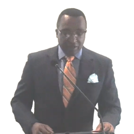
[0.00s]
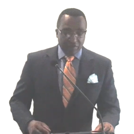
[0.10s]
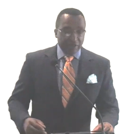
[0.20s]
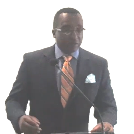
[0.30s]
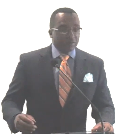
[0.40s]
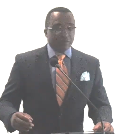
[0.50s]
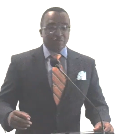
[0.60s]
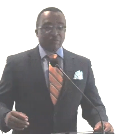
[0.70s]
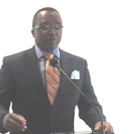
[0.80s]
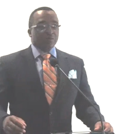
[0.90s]
And we'd
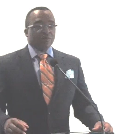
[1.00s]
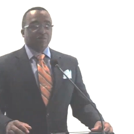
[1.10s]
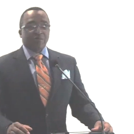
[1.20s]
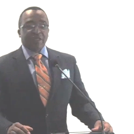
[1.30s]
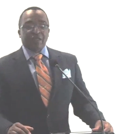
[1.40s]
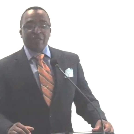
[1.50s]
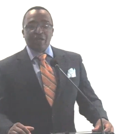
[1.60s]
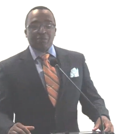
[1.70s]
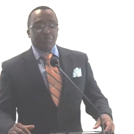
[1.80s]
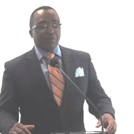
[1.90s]
mm. be
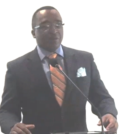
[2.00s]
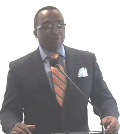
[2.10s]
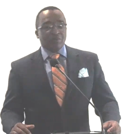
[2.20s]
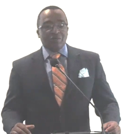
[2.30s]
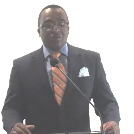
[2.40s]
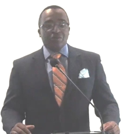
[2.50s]
up and